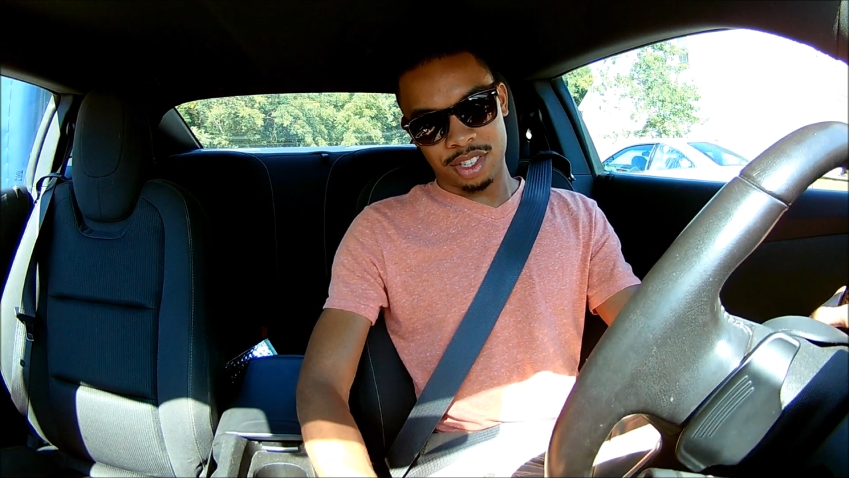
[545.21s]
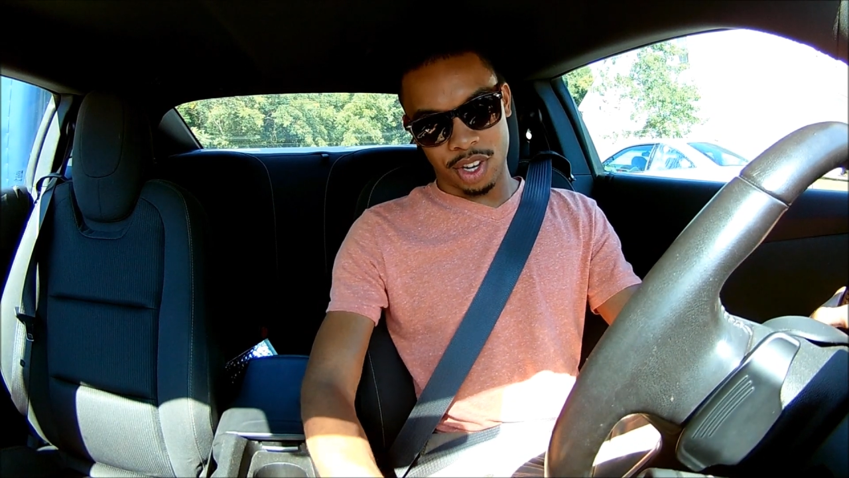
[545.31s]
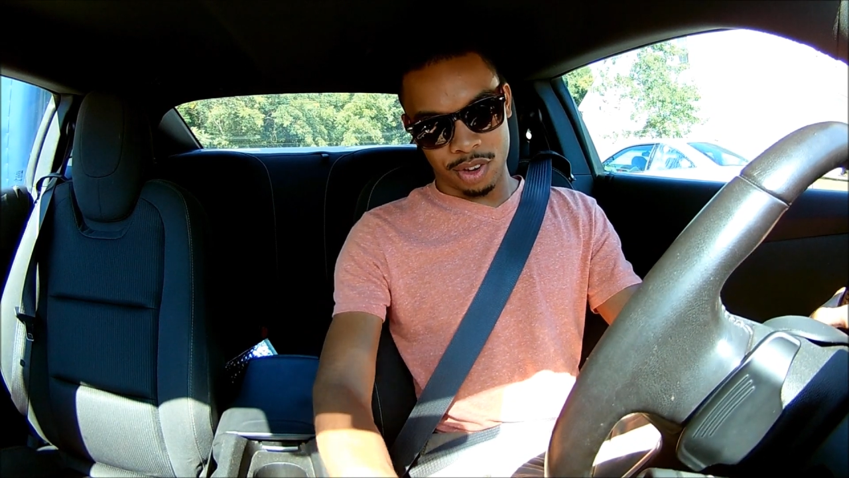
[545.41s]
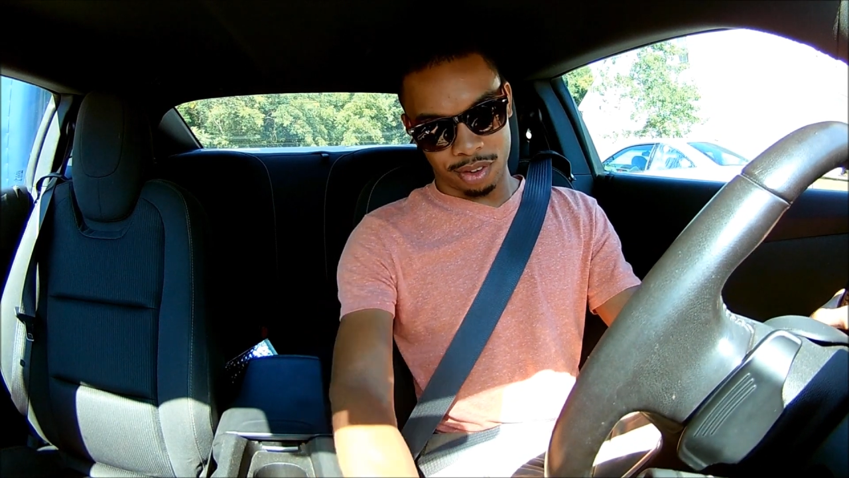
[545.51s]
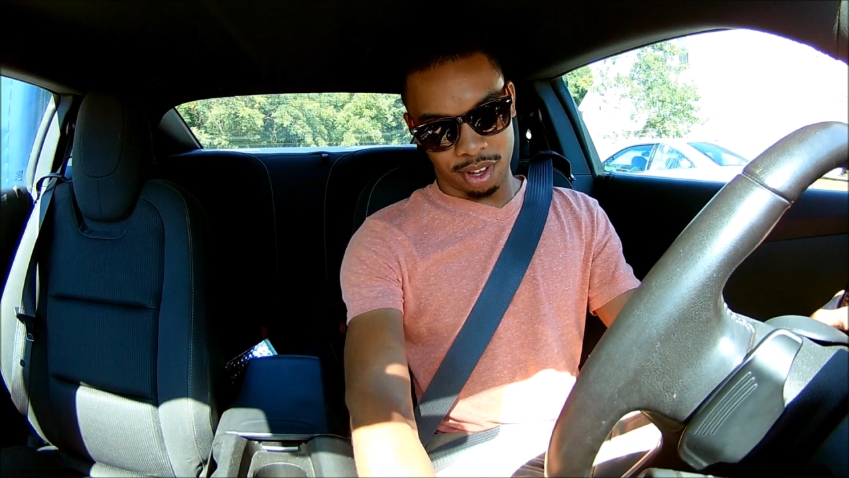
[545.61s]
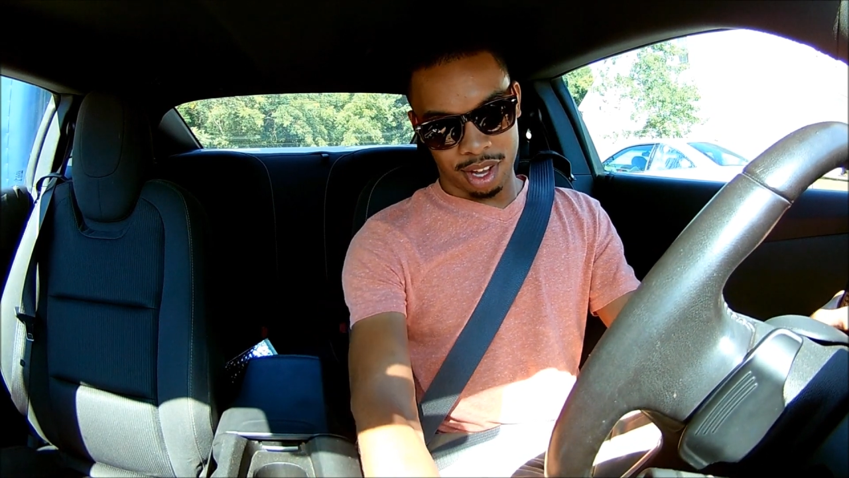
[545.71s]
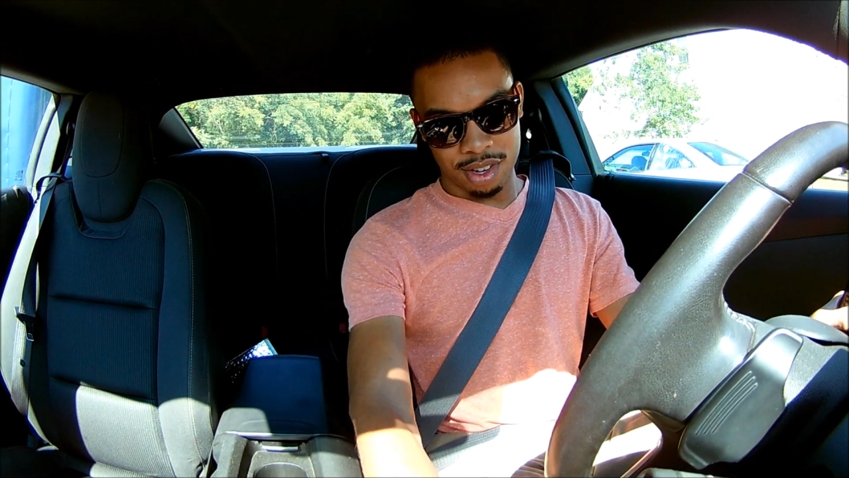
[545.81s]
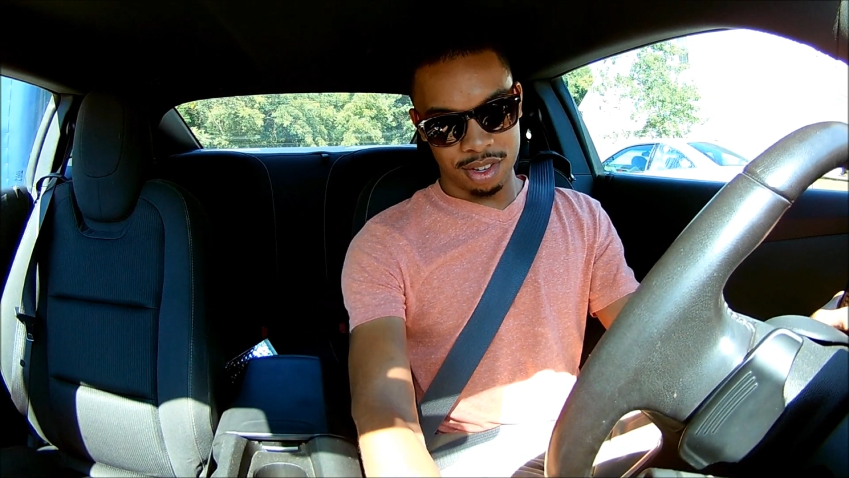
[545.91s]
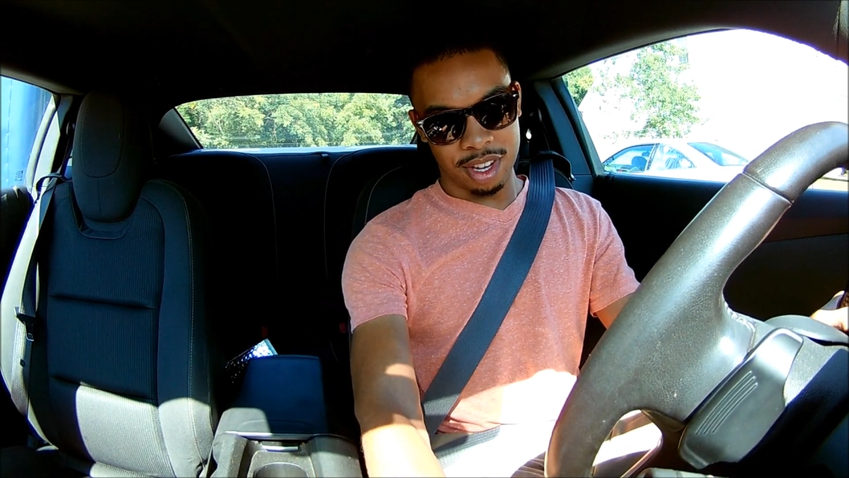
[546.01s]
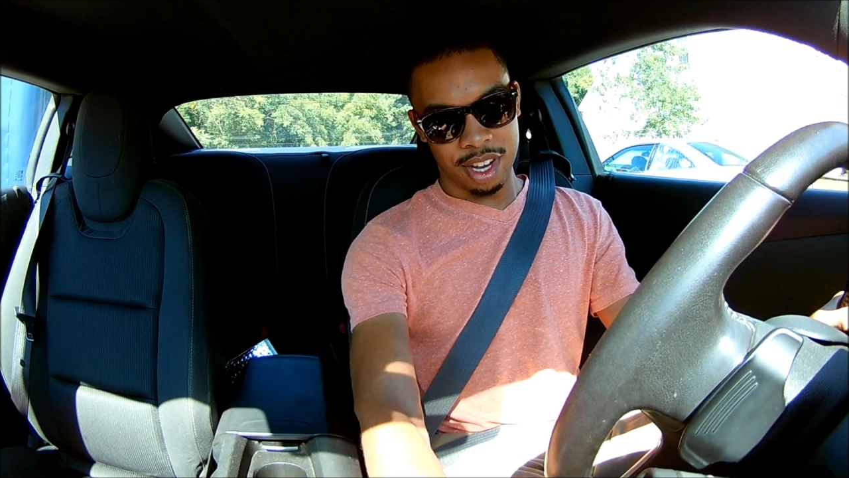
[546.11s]
So, I
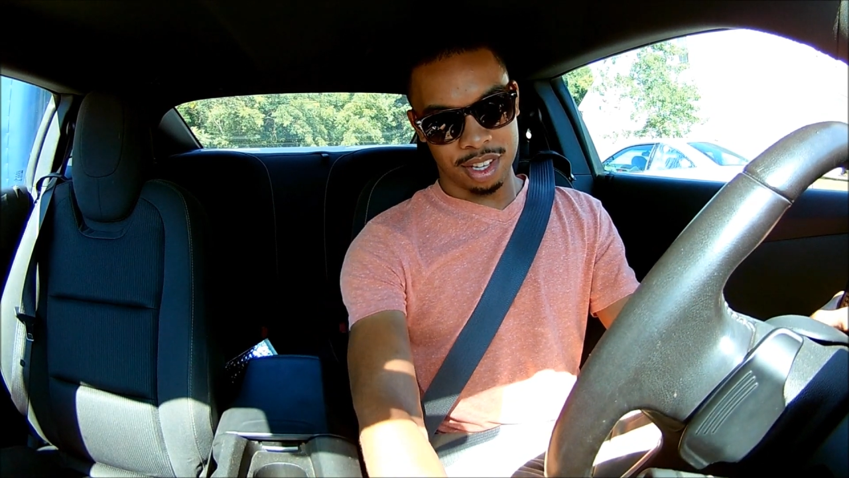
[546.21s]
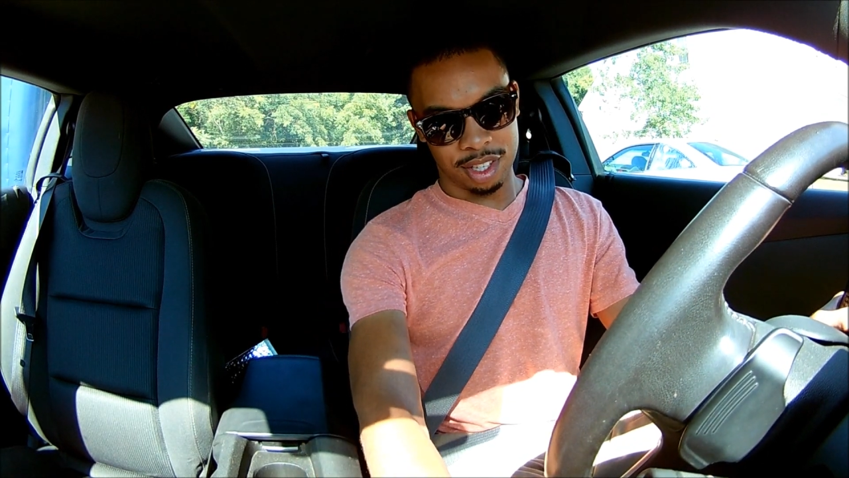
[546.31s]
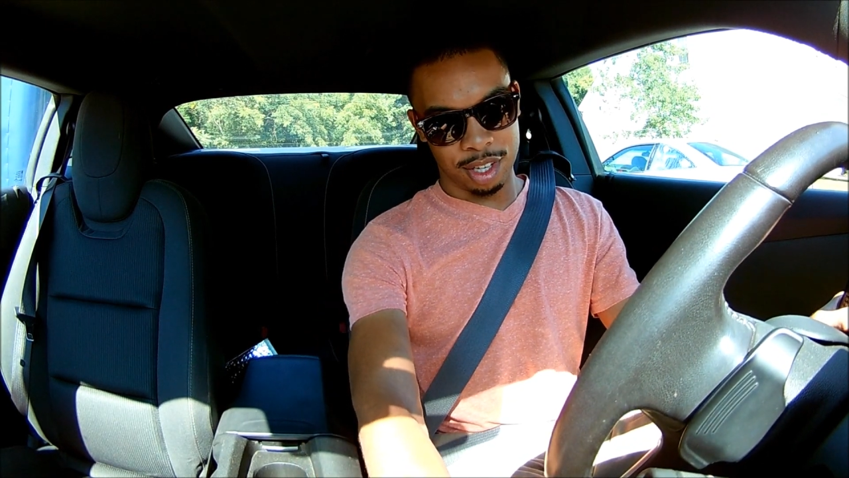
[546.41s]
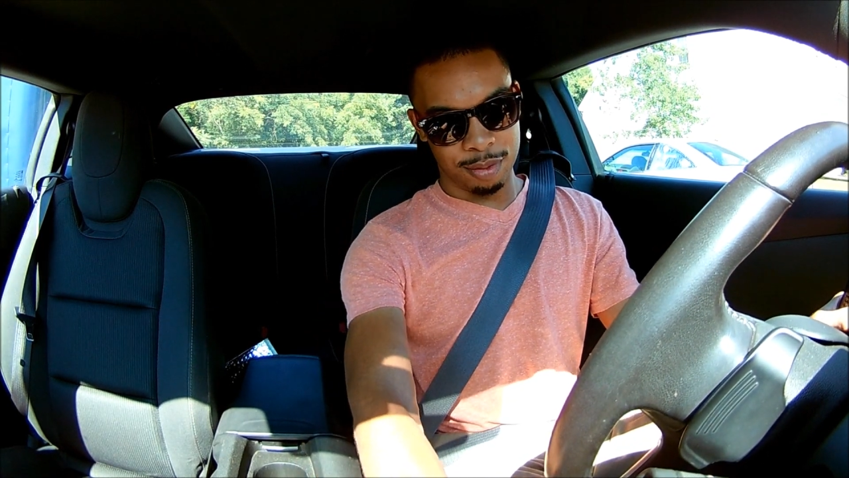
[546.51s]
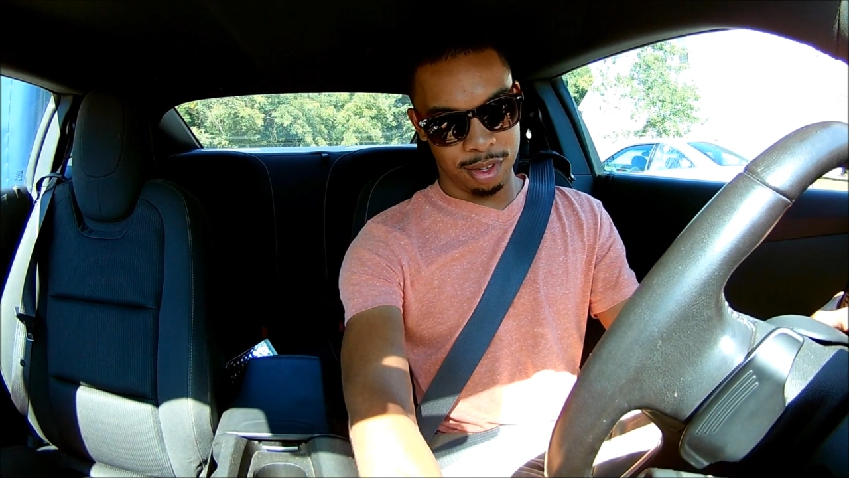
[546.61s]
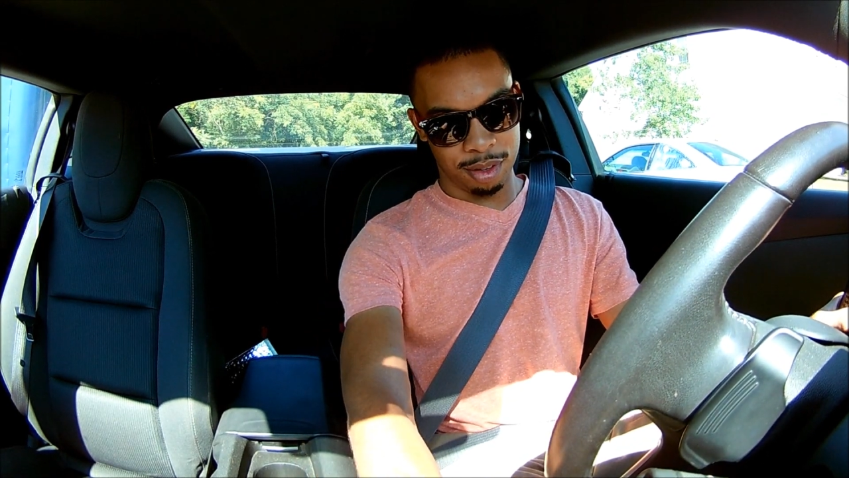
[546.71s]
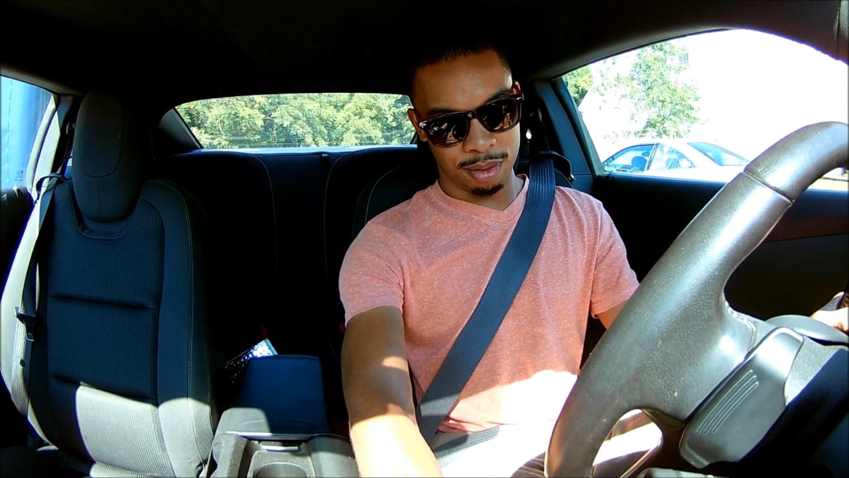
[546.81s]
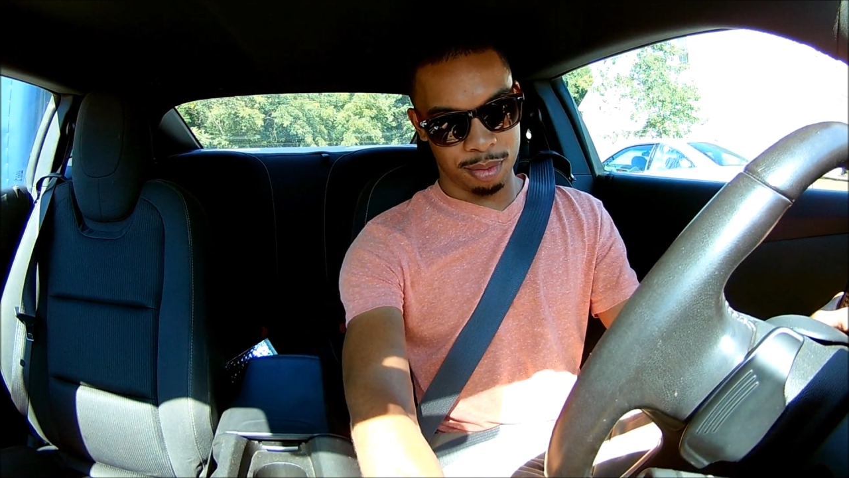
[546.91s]
know you can't see me.